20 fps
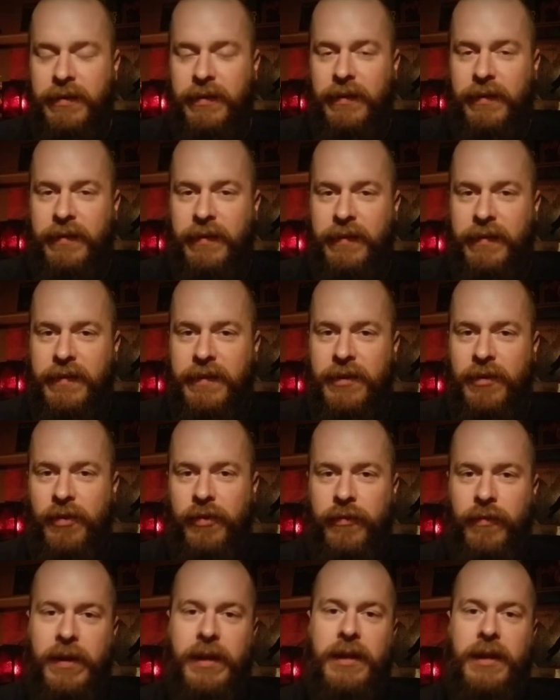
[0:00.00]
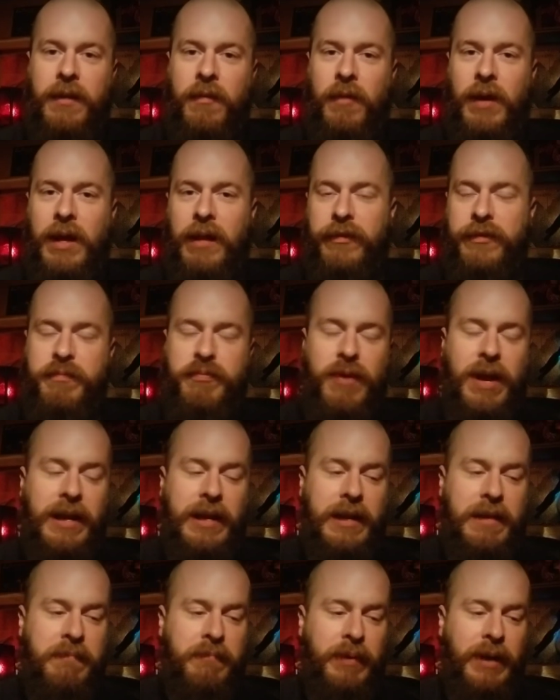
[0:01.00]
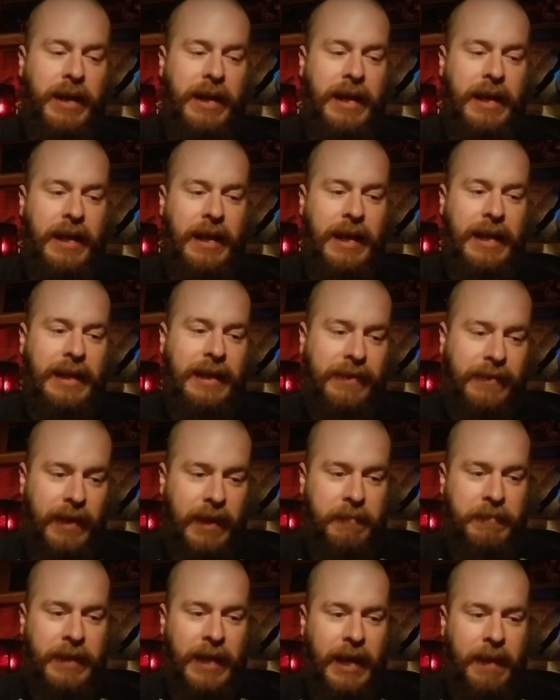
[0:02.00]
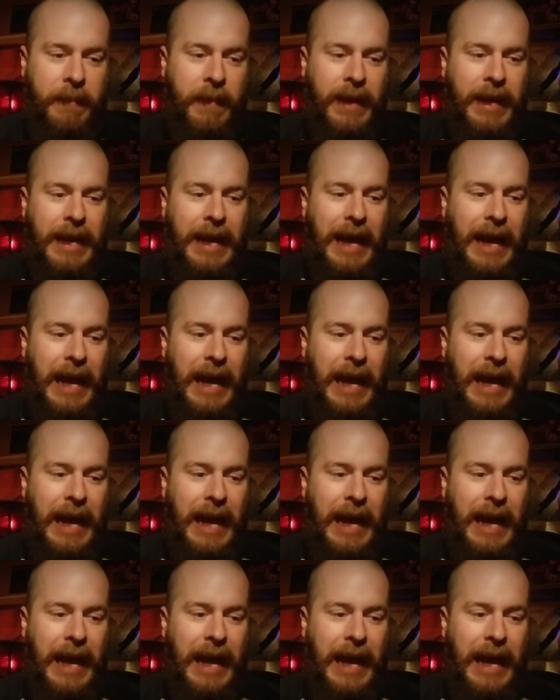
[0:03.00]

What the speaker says: to see her drinking whilst pregnant, but at the same time,